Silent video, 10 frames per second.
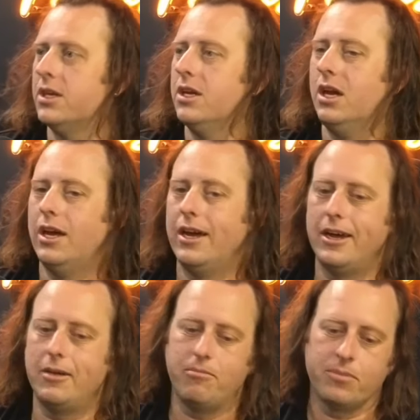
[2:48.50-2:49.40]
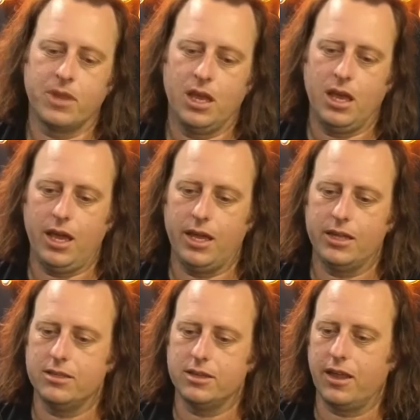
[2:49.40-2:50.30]
um,
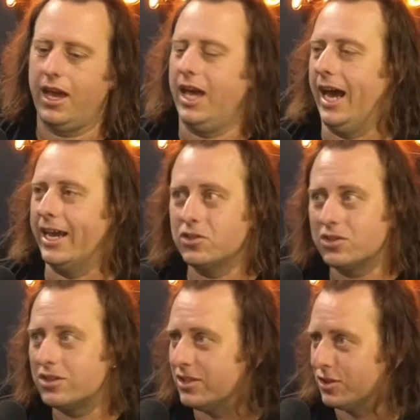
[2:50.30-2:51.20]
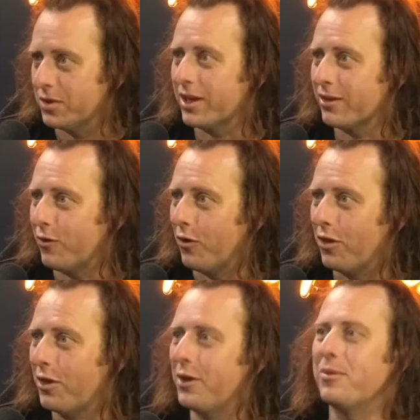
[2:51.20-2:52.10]
and uh, they had agencies doing it for
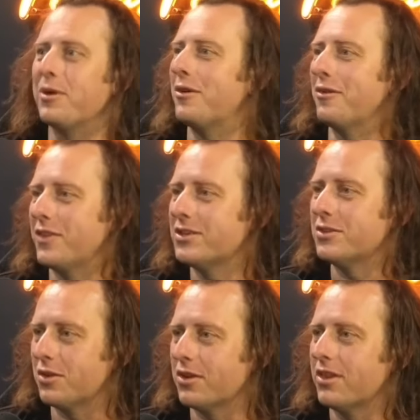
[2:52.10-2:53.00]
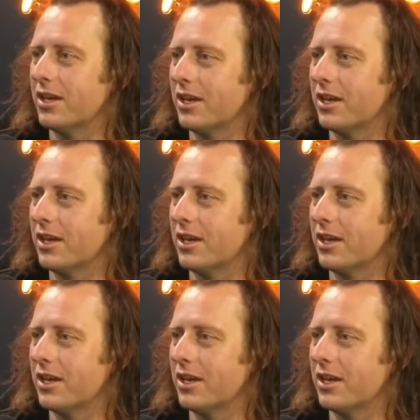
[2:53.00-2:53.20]
them and all of this sort of thing.